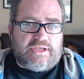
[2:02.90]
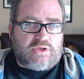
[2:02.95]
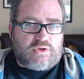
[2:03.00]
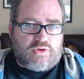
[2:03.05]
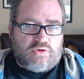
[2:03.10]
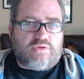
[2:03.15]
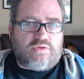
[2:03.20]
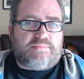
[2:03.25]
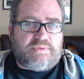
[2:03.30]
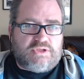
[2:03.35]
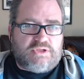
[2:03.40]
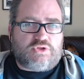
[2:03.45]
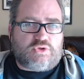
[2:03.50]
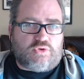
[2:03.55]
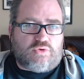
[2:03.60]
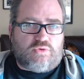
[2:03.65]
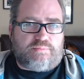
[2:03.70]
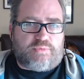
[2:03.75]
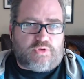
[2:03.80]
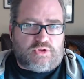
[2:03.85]
It could have been
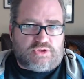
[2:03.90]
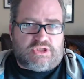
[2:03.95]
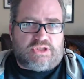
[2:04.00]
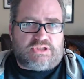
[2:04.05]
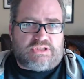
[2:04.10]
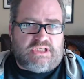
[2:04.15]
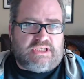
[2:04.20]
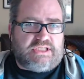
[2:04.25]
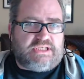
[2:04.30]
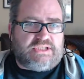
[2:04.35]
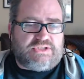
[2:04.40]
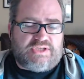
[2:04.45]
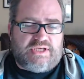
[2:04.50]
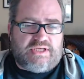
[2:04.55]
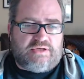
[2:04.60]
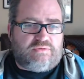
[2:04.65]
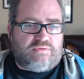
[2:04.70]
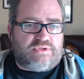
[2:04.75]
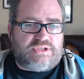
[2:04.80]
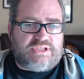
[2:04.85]
short projects, like I
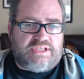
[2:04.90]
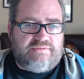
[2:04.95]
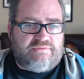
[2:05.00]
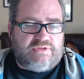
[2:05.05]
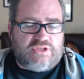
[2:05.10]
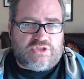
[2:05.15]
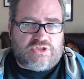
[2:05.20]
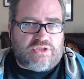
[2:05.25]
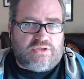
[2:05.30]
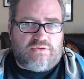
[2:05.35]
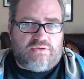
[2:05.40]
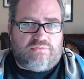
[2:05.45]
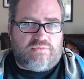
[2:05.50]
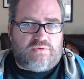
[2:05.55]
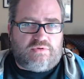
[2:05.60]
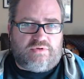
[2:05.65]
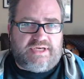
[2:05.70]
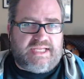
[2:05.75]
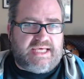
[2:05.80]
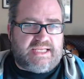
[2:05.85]
said, or a TV show
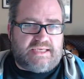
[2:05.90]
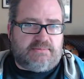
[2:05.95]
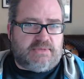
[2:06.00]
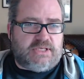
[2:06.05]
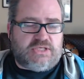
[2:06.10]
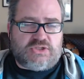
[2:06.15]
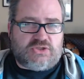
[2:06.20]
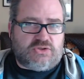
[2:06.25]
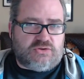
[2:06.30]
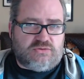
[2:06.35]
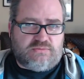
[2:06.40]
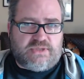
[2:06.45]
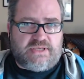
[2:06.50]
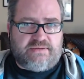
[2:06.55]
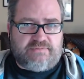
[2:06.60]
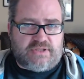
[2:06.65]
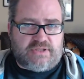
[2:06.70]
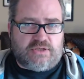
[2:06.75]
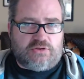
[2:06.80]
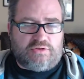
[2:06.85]
or an animation or
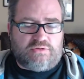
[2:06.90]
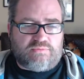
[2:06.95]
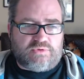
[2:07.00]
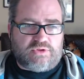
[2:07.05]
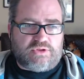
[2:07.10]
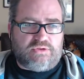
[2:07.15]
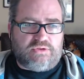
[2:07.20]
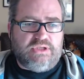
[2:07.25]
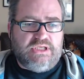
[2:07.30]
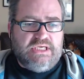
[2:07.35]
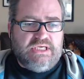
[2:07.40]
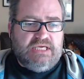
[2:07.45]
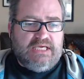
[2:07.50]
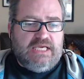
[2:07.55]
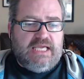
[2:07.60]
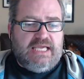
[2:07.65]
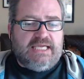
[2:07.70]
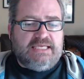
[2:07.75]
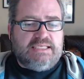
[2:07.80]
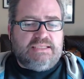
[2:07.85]
whatever the hell you want to do.
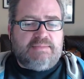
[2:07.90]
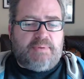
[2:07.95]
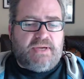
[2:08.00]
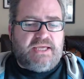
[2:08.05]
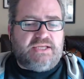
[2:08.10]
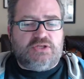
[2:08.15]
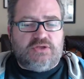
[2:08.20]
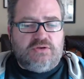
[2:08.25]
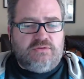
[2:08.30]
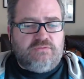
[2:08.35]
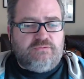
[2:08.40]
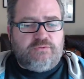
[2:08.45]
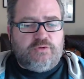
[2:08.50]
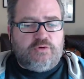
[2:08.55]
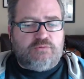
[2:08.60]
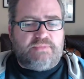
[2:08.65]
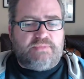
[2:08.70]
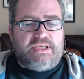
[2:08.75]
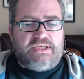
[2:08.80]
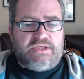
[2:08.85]
Independent
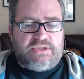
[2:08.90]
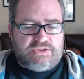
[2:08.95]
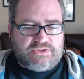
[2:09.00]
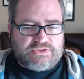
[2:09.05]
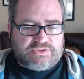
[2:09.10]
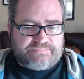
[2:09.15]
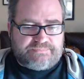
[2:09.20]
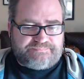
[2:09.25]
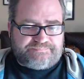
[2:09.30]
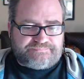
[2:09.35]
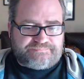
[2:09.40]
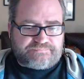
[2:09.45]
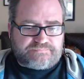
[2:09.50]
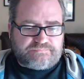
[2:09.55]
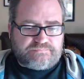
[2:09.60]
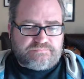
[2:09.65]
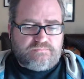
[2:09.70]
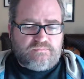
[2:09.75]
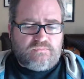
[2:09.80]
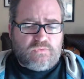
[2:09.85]
filmmakers
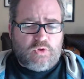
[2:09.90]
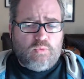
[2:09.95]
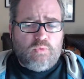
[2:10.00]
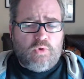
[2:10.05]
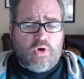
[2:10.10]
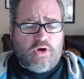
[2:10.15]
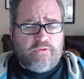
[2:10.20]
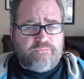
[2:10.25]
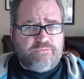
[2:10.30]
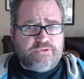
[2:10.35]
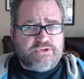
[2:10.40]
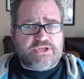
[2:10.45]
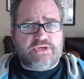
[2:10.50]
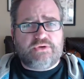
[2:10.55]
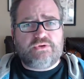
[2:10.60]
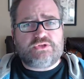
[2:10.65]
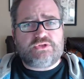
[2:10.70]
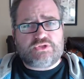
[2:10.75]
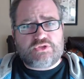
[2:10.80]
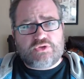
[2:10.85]
will often tell
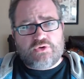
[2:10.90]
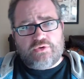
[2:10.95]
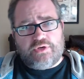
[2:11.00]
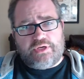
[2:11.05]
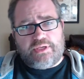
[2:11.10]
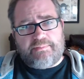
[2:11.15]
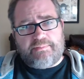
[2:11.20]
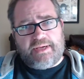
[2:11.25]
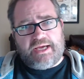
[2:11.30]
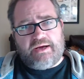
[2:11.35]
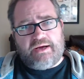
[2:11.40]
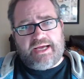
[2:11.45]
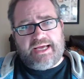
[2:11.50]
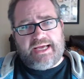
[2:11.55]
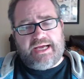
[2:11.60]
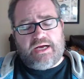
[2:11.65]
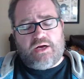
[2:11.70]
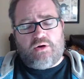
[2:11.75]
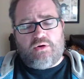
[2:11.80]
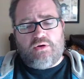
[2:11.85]
the story about
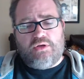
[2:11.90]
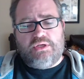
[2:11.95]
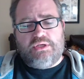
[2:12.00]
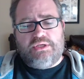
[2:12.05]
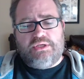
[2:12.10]
how